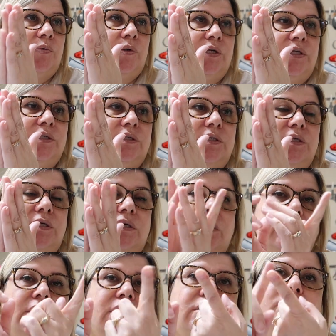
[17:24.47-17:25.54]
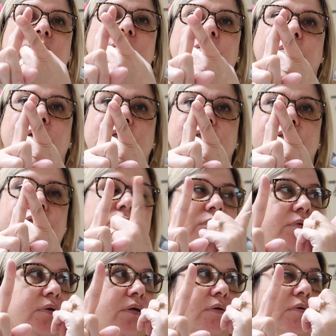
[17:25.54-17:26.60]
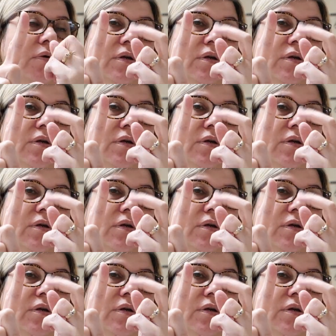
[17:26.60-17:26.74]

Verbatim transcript: quilt. We want to